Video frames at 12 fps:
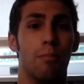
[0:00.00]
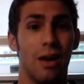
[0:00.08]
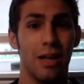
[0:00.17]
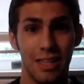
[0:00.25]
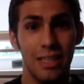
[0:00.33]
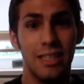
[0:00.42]

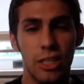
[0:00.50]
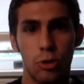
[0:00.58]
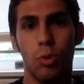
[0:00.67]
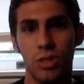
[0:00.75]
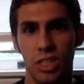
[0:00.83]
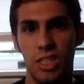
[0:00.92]
But at least
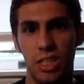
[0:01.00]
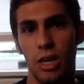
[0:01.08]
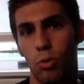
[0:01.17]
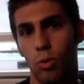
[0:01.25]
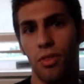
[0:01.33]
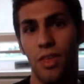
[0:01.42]
this was the
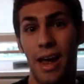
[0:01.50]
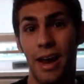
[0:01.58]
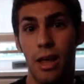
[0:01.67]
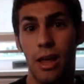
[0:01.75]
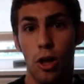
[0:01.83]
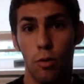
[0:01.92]
sequel
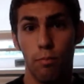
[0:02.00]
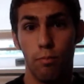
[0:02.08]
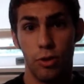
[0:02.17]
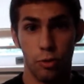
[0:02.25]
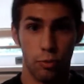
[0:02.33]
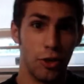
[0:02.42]
that
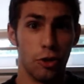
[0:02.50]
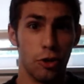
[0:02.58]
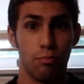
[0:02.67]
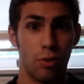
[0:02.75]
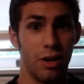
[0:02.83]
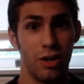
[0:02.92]
the
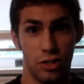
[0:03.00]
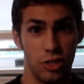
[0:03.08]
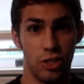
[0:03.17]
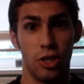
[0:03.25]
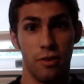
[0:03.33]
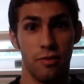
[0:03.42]
original Predators
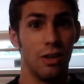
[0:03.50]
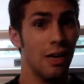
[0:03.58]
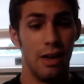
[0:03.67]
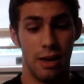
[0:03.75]
deserved.